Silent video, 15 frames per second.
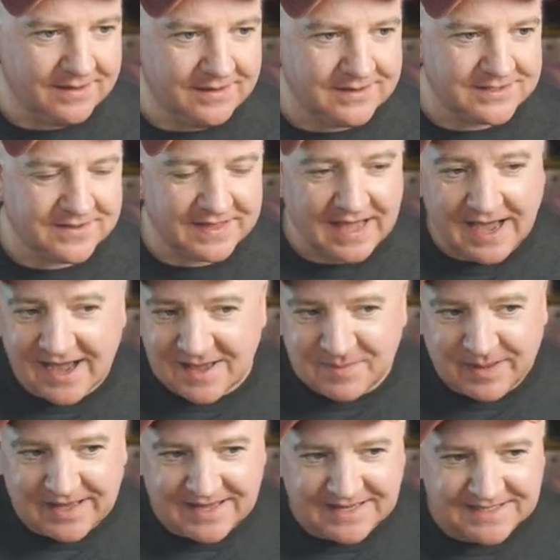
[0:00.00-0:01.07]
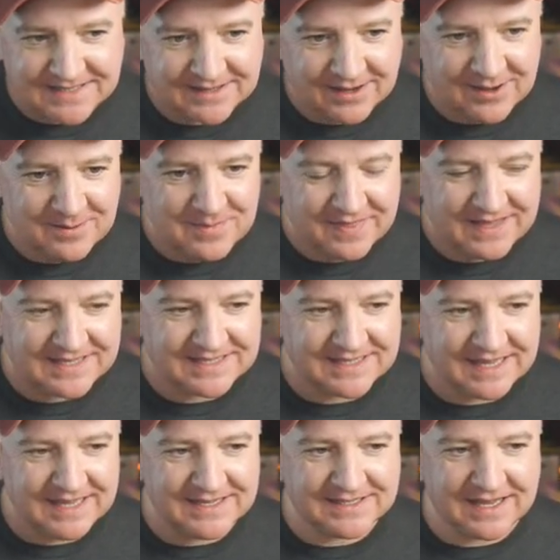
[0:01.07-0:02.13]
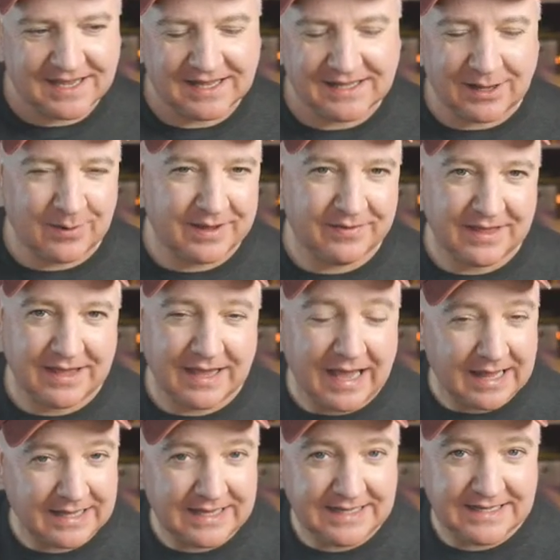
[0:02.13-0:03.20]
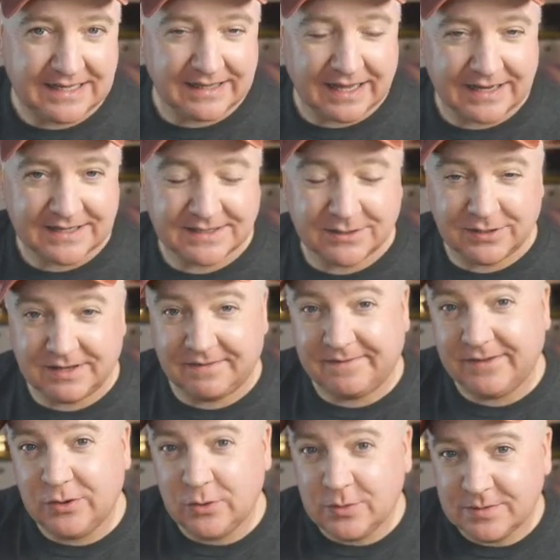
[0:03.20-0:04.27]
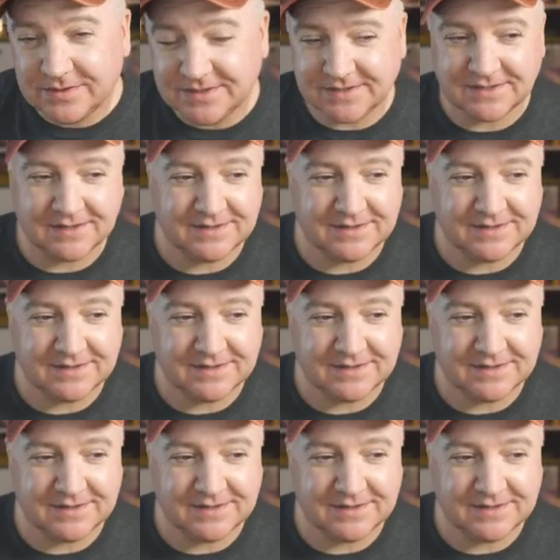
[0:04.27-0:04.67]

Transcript: So the eyepiece, this is allowing the LED lights to diffuse.